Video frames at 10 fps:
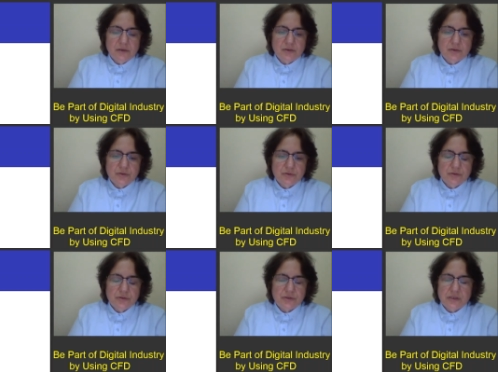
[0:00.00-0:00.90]

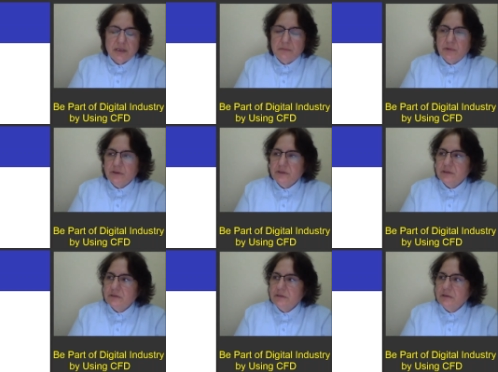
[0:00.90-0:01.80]
choose a
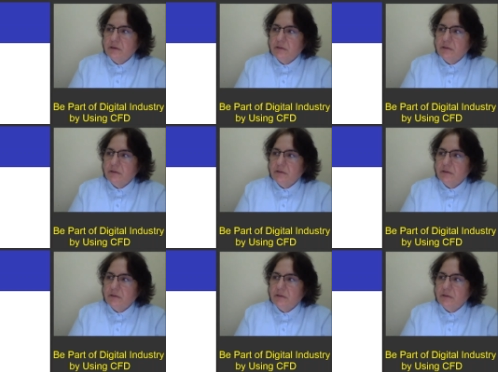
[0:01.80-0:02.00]
monitoring